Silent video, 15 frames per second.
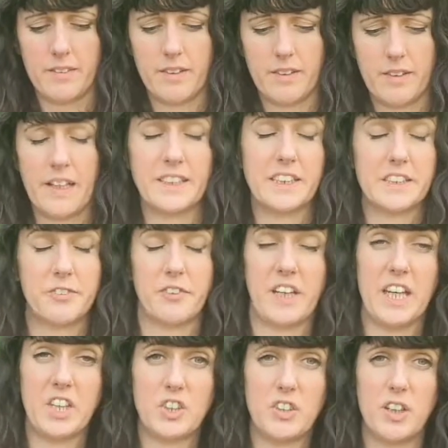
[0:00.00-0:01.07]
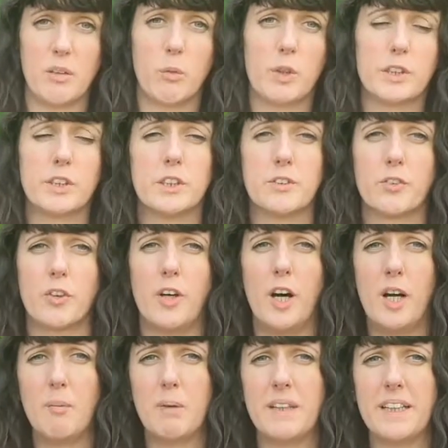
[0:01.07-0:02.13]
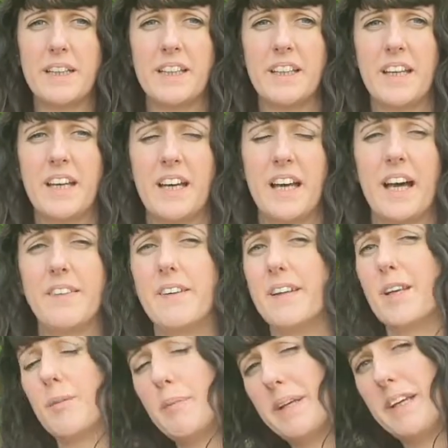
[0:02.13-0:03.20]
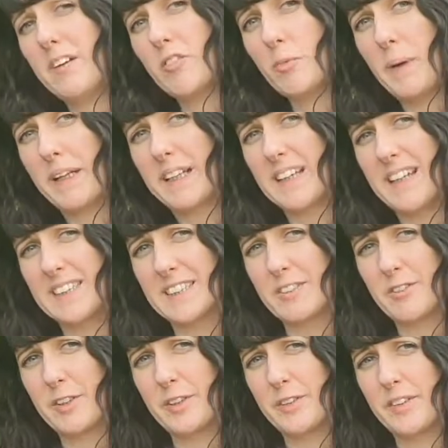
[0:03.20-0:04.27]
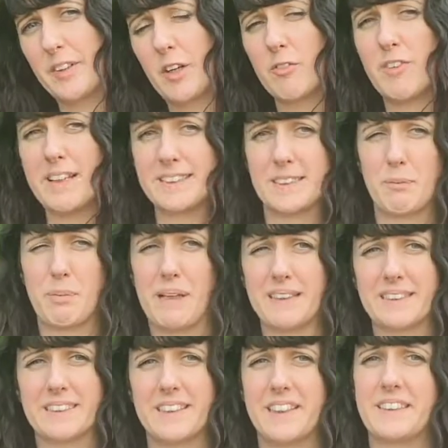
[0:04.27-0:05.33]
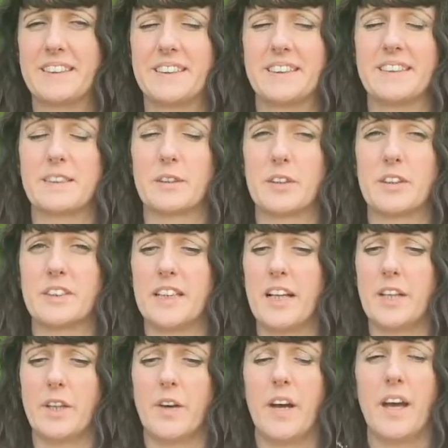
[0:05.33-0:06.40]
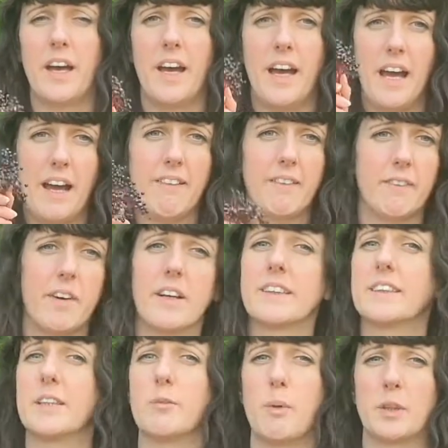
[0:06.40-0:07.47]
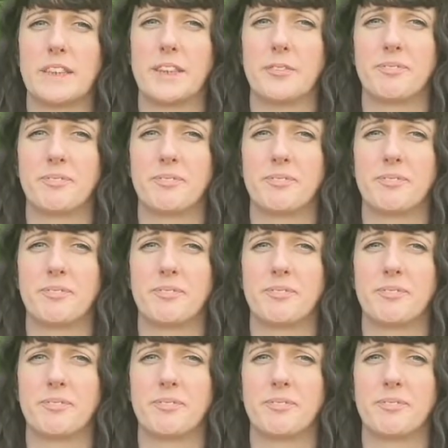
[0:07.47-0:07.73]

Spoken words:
identification and what it's used for herbally, and then in a minute Rebecca Lazarou of Laz the Plant Scientist is going to tell you how it works in the body.